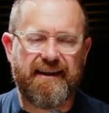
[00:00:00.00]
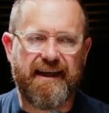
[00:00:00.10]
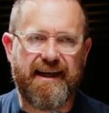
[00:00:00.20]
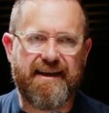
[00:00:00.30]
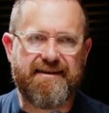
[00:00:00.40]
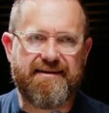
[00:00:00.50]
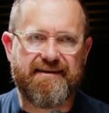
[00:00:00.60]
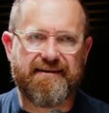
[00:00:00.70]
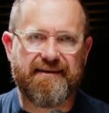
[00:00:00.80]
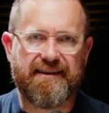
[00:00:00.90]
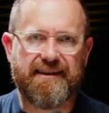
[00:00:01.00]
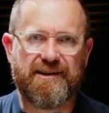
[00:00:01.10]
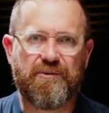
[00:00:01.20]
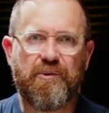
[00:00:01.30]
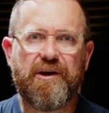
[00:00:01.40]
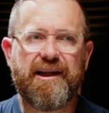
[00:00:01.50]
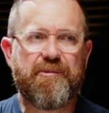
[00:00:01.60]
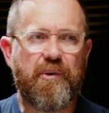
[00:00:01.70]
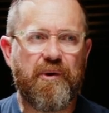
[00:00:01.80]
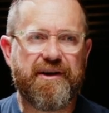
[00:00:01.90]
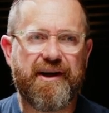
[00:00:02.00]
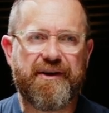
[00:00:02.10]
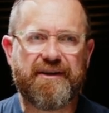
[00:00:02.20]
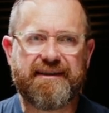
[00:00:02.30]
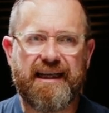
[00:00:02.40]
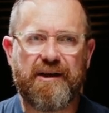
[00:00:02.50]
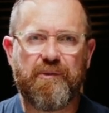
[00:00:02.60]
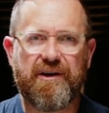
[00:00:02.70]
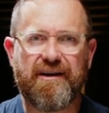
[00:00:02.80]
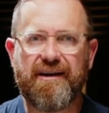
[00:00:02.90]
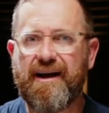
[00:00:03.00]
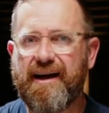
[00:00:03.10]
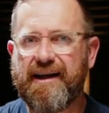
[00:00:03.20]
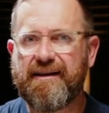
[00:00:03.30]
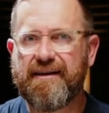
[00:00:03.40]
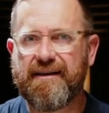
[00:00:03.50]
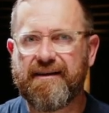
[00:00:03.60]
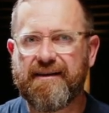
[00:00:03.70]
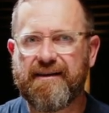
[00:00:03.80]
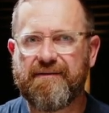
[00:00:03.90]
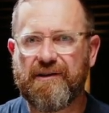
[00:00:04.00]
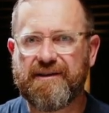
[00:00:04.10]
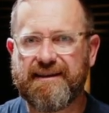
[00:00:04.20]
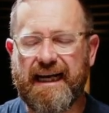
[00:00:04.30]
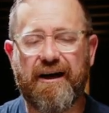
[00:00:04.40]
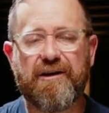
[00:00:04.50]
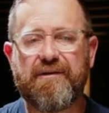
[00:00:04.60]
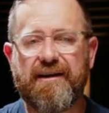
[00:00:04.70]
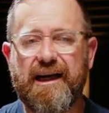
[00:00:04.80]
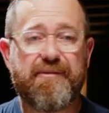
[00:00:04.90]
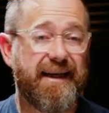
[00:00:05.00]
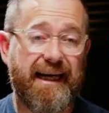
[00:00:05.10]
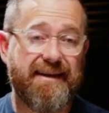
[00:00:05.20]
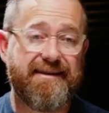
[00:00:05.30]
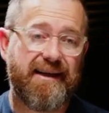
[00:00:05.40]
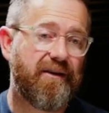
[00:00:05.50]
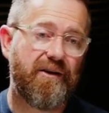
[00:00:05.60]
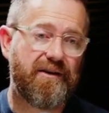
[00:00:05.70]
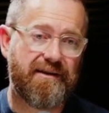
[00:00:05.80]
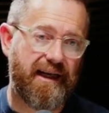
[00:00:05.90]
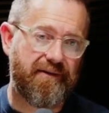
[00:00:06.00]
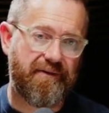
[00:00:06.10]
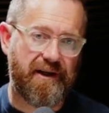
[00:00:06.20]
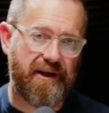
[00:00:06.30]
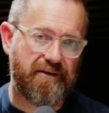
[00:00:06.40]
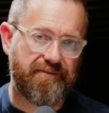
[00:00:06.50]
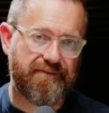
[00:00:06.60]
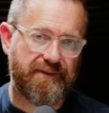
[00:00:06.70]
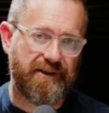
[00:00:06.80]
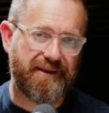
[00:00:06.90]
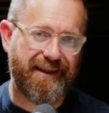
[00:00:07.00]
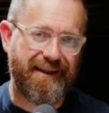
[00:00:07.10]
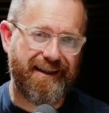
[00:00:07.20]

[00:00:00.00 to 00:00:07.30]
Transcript: And it's really important to understand what an aligned versus out of alignment head center looks like for you. Okay.